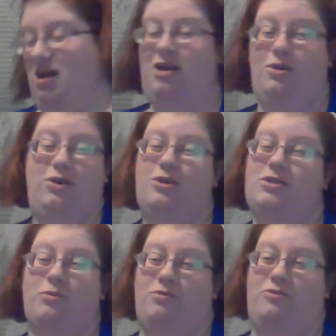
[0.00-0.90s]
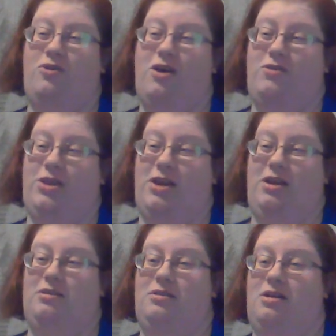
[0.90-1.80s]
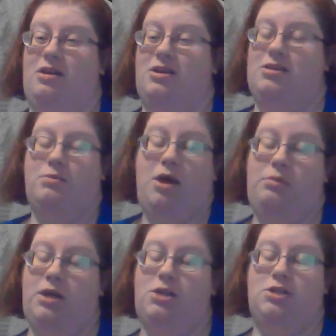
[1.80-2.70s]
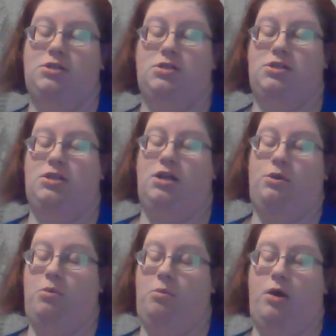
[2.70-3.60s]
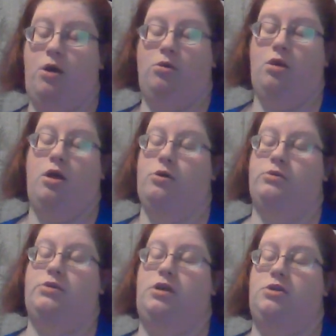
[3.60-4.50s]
I don't use them for everything. Sometimes I just stick them on my own clothes